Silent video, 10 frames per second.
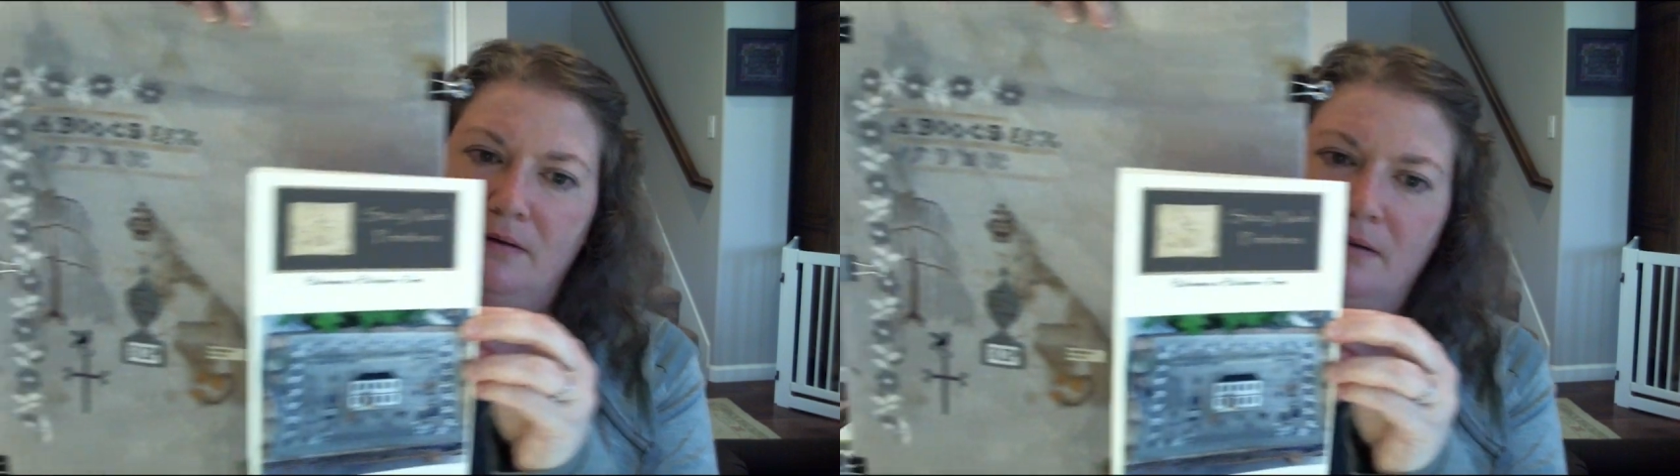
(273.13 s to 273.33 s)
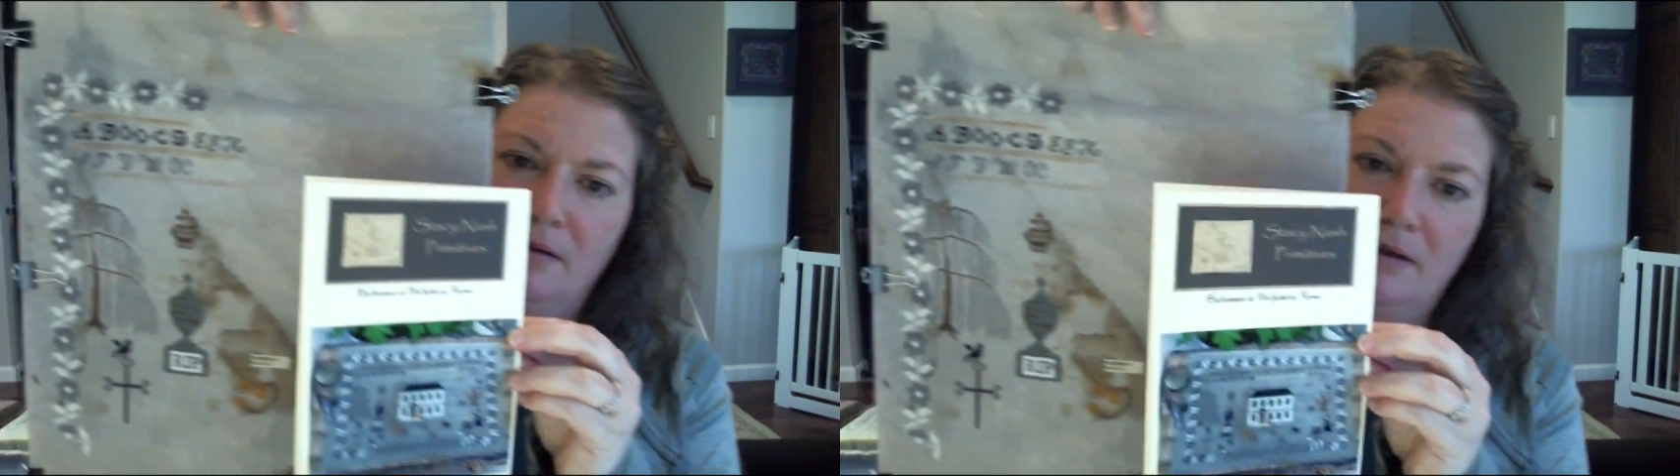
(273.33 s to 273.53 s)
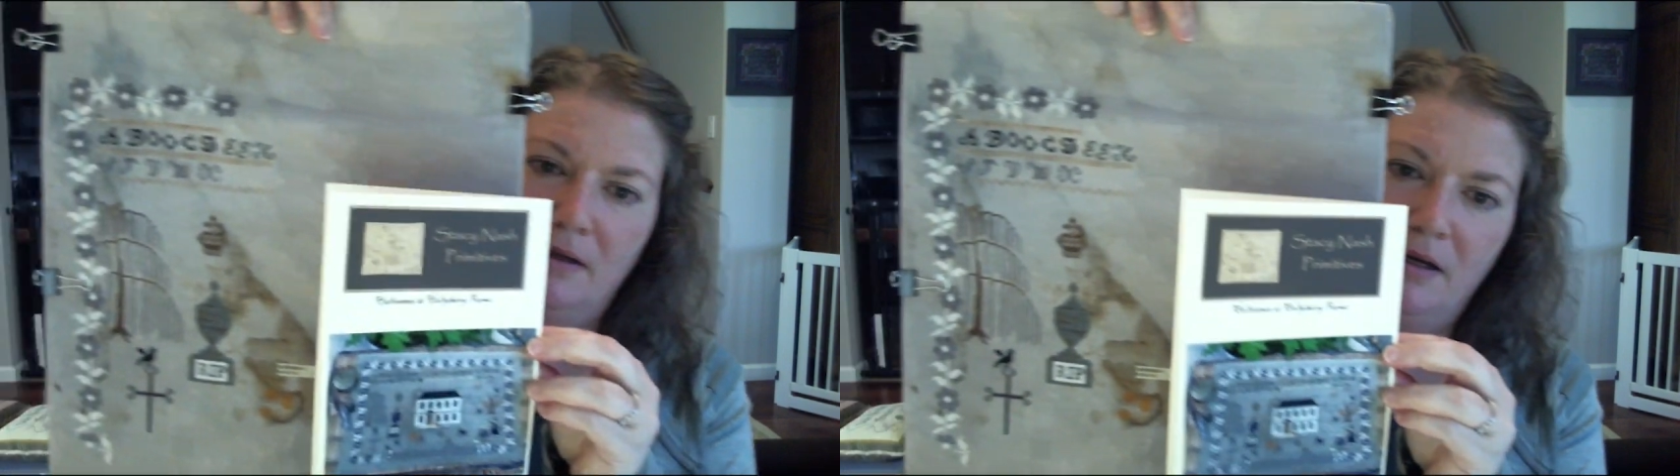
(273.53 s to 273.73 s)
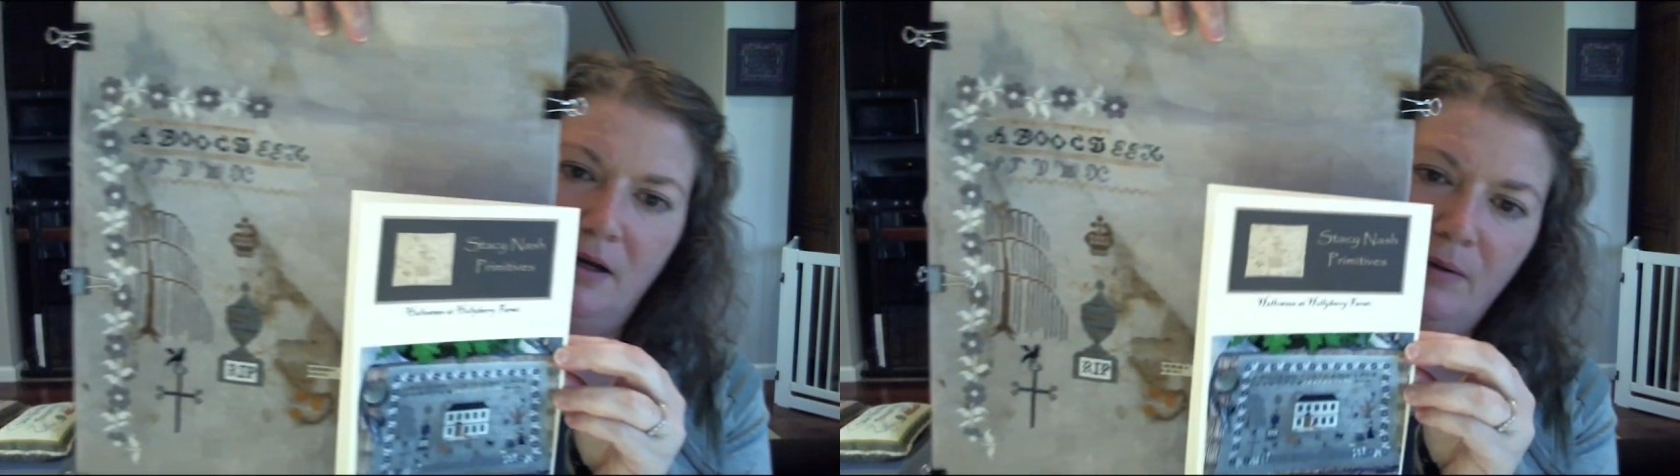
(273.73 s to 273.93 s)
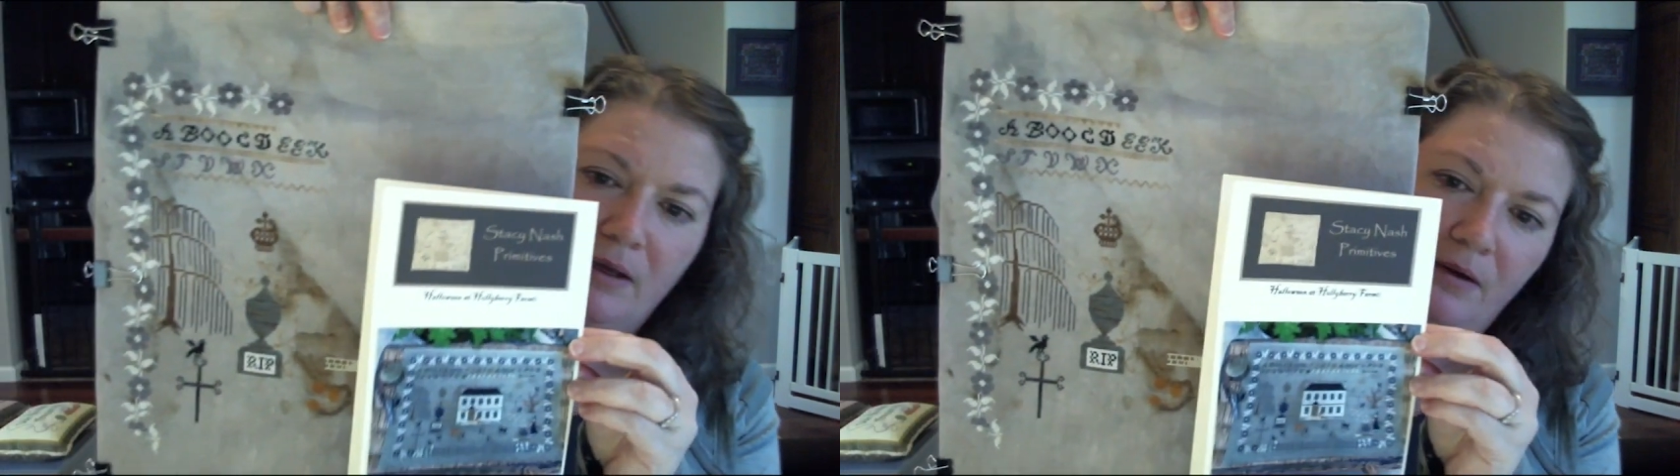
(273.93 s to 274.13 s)
There
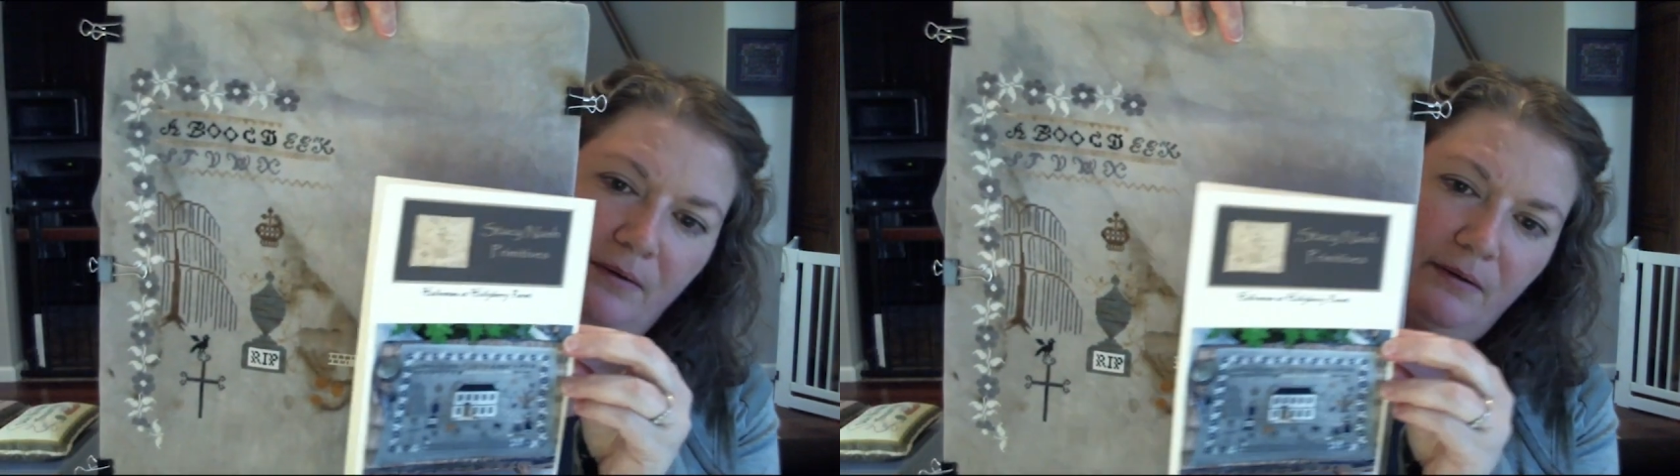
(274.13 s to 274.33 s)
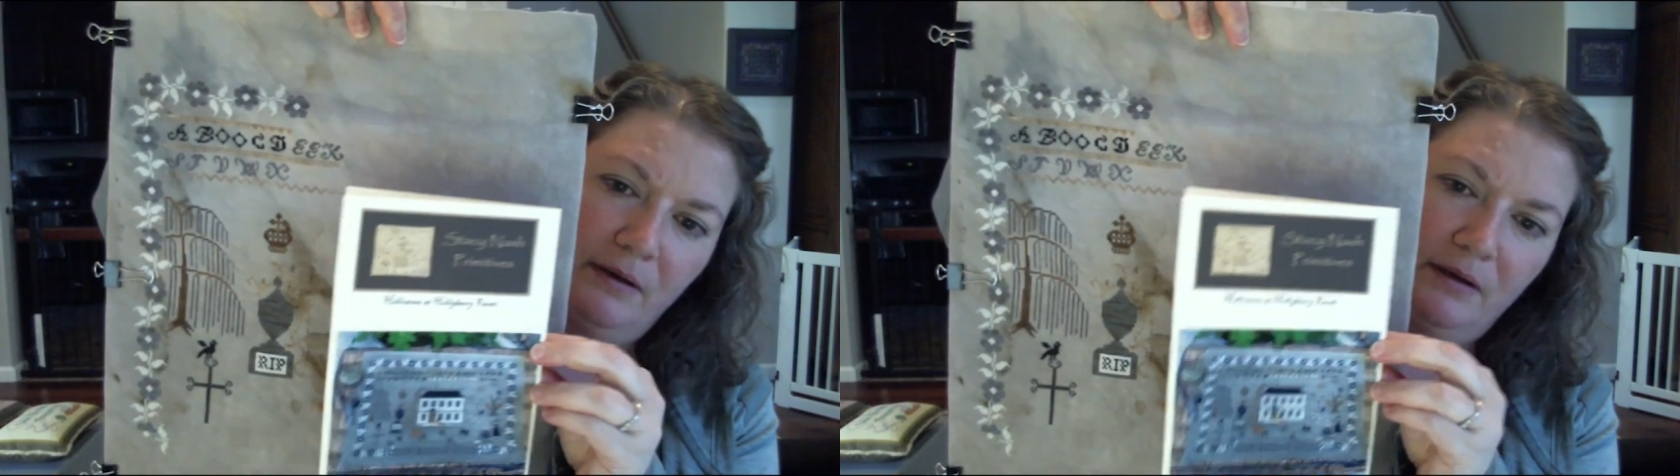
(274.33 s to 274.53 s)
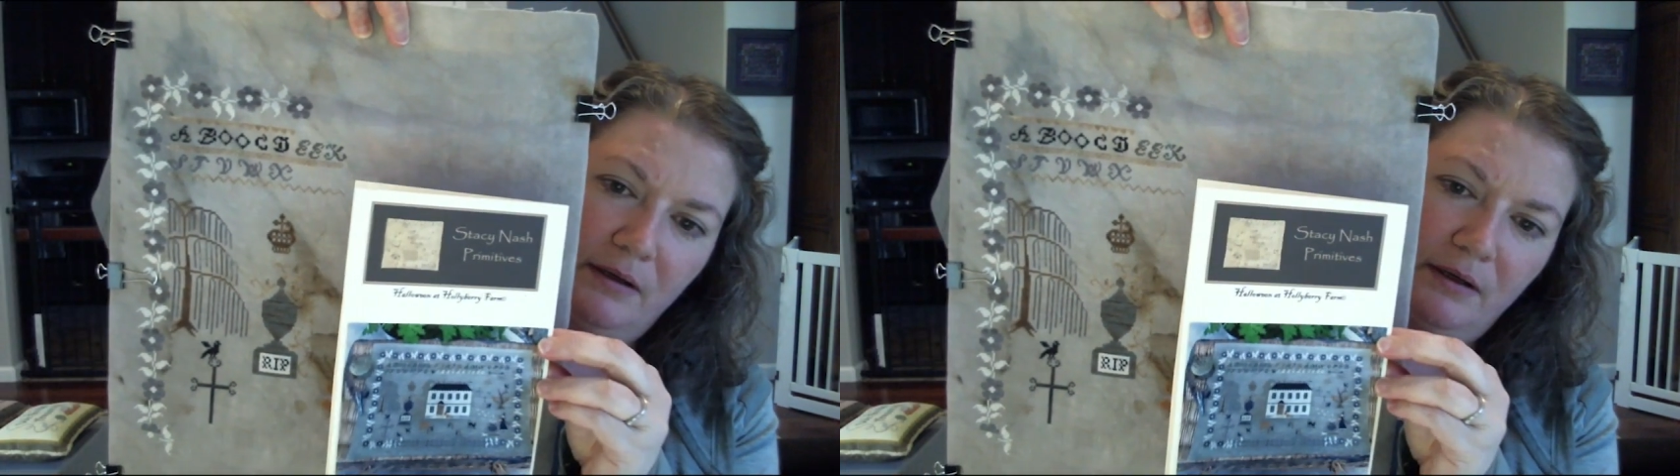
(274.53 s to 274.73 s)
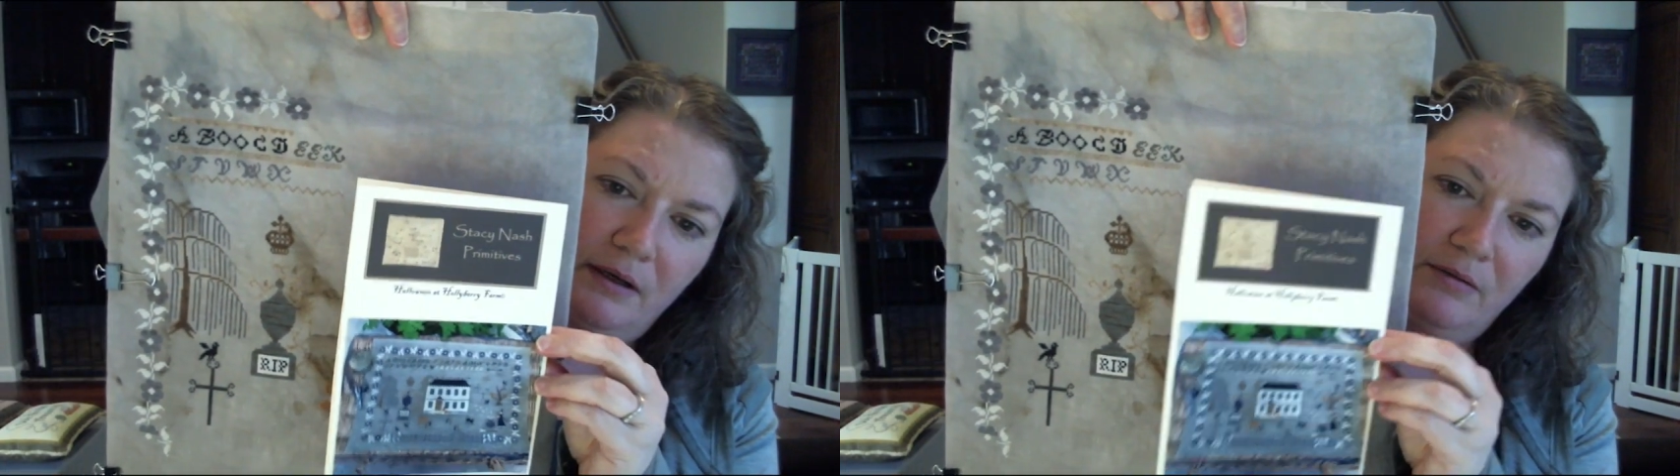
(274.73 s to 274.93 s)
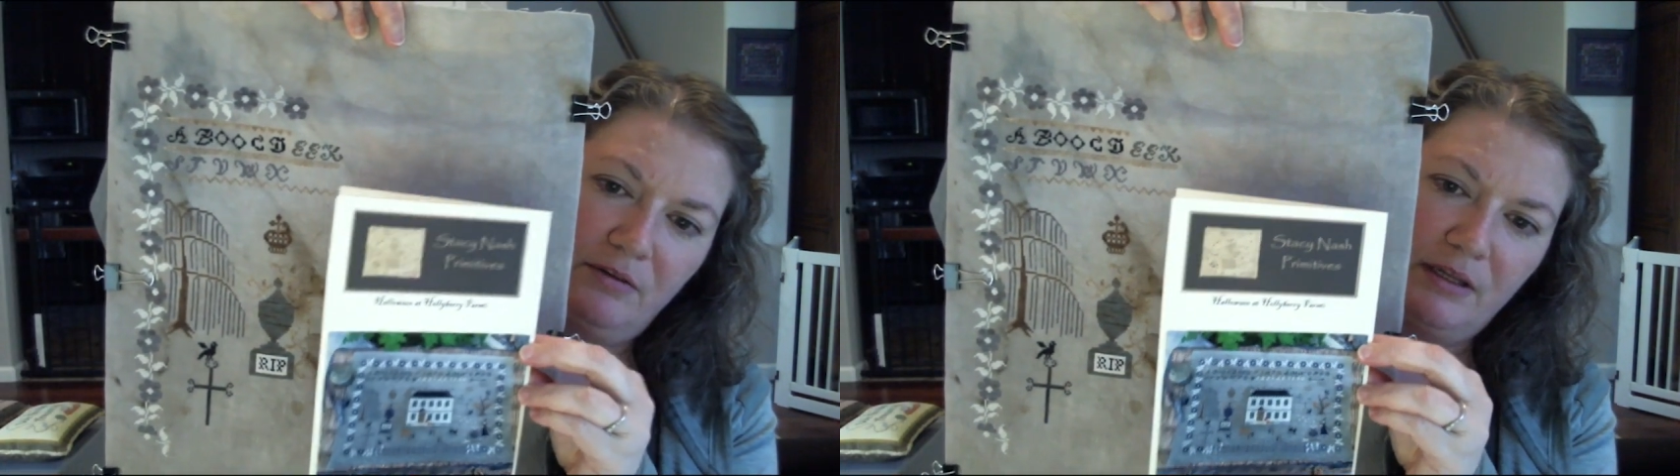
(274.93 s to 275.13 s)
we go.
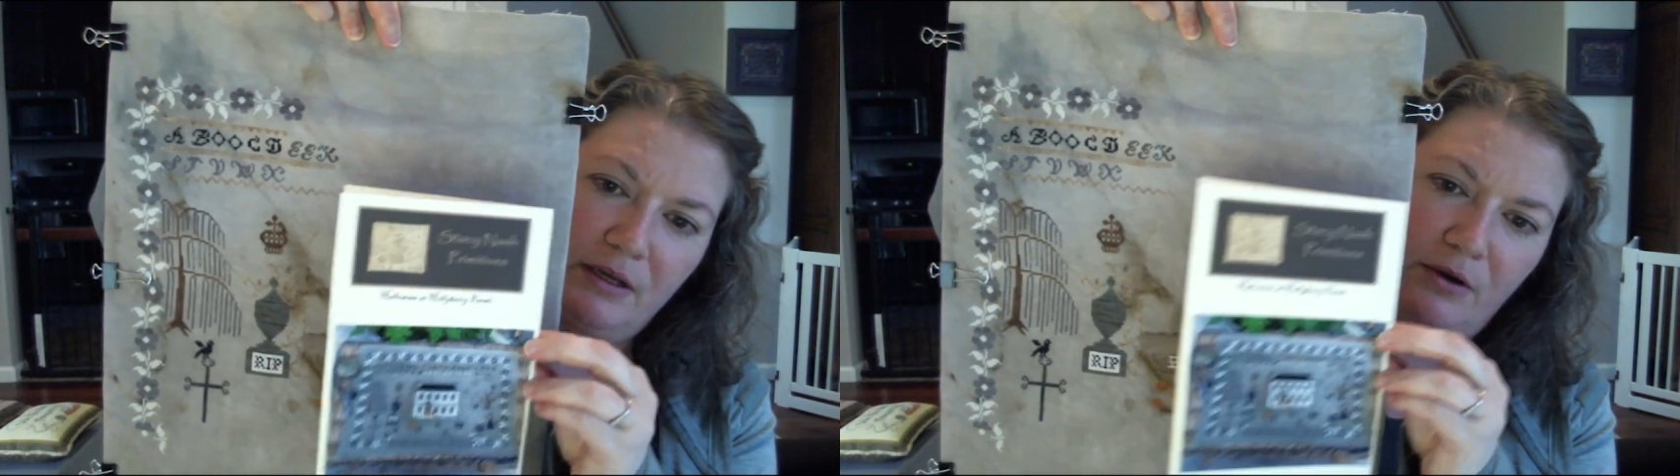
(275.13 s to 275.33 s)
Everything